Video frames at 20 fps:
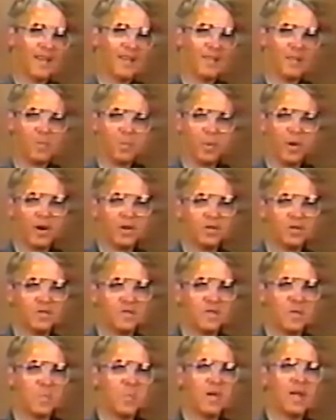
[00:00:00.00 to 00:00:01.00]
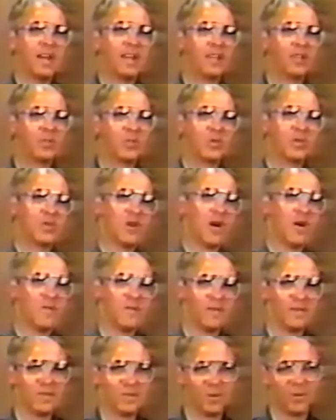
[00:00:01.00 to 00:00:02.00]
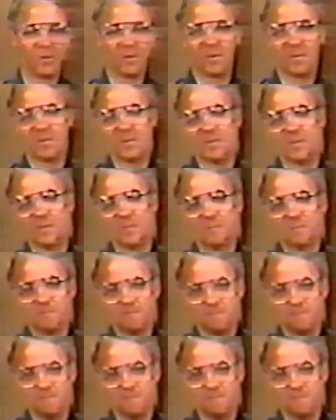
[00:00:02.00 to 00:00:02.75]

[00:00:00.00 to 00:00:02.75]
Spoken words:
the pressure of the meetings was off his shoulders, and